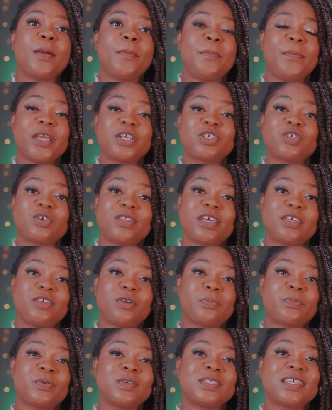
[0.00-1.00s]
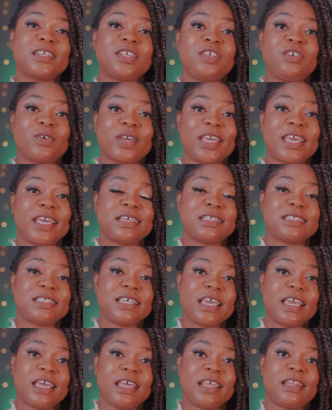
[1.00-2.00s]
Make sure that you're presenting your case
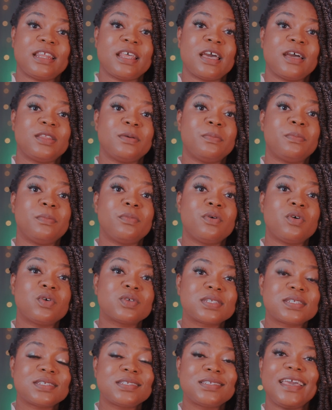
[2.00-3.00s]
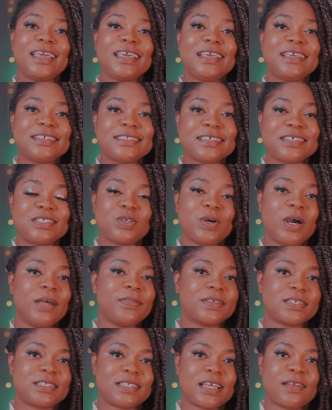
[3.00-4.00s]
in the most easy to
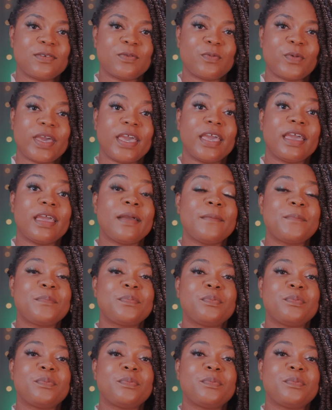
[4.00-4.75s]
understand way,